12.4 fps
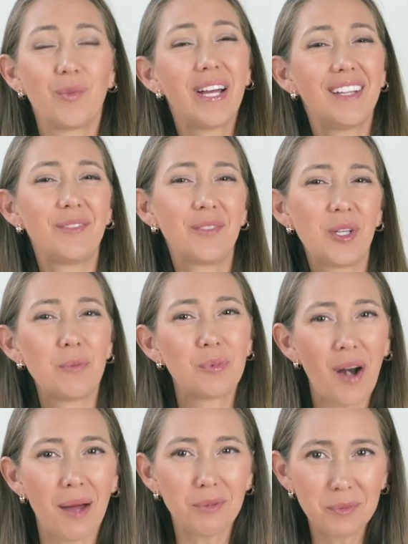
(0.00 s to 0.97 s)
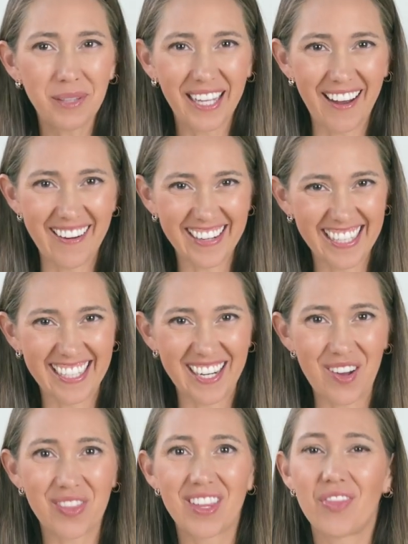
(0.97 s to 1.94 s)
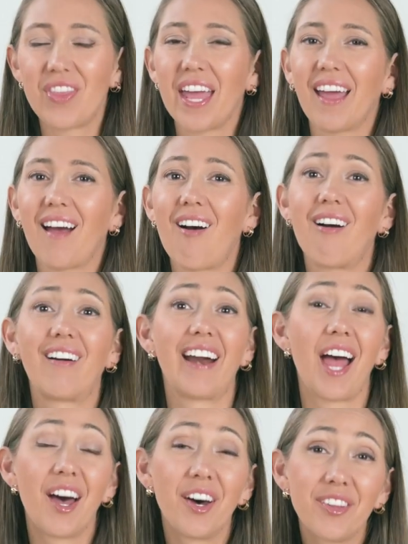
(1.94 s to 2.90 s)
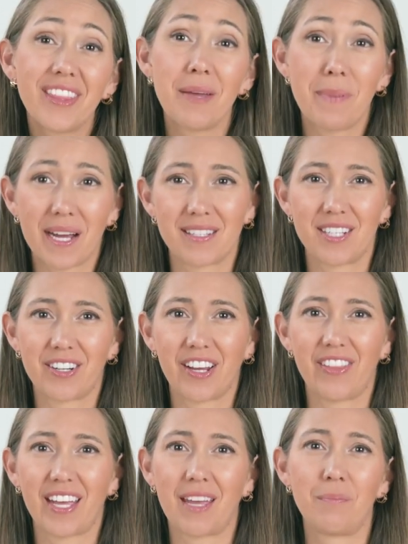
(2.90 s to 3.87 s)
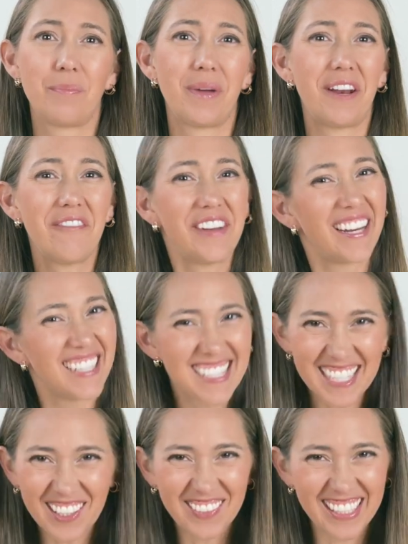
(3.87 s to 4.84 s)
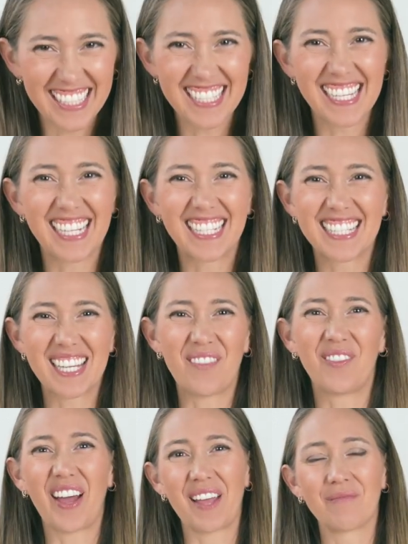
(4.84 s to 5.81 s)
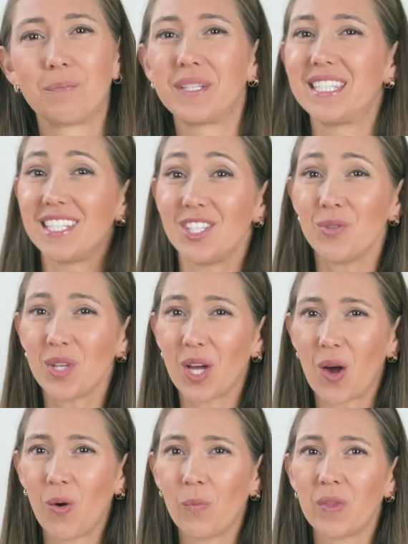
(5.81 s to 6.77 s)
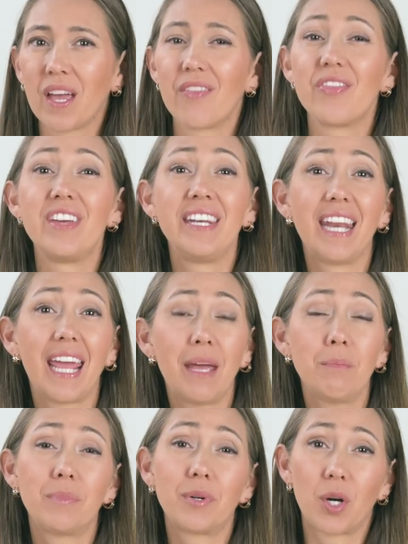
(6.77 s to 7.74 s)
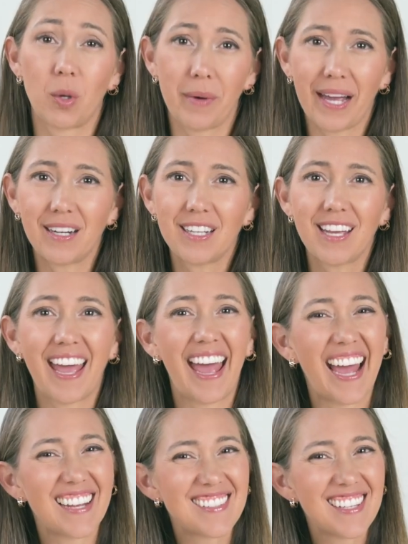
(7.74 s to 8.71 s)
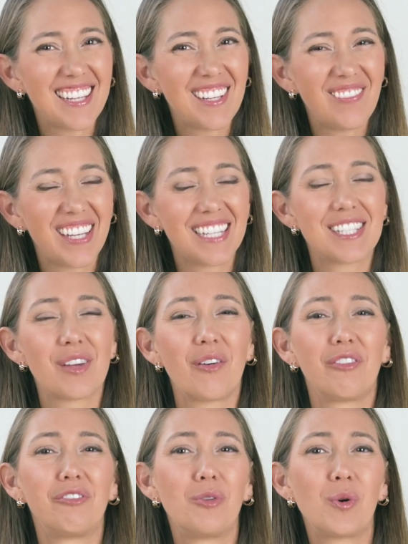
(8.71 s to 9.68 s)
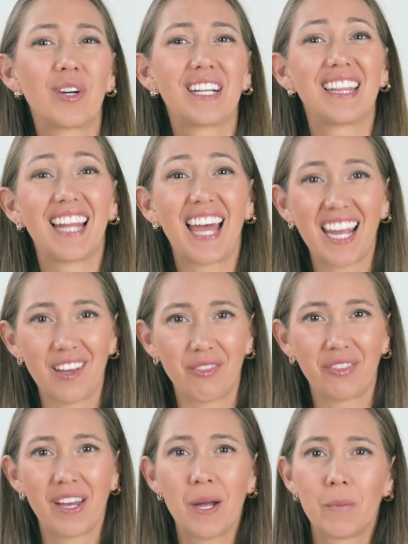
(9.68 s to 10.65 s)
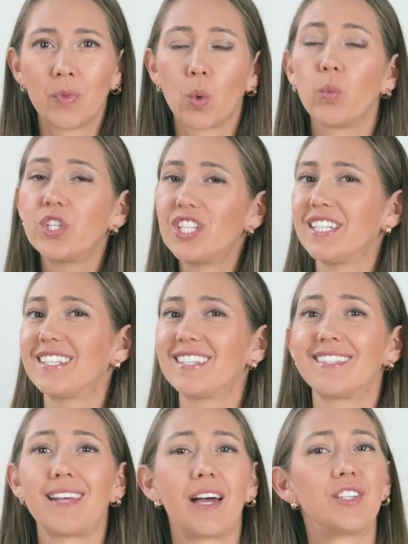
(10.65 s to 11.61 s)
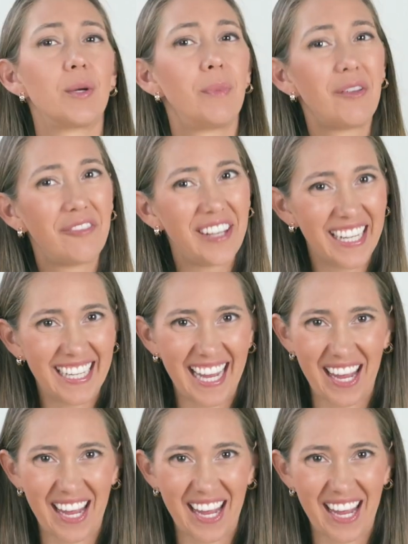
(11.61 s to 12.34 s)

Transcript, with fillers: Well, you probably already know that they are healthy bacteria that can benefit us humans in some way. But did you know the name probiotic actually means for life, which is such a befitting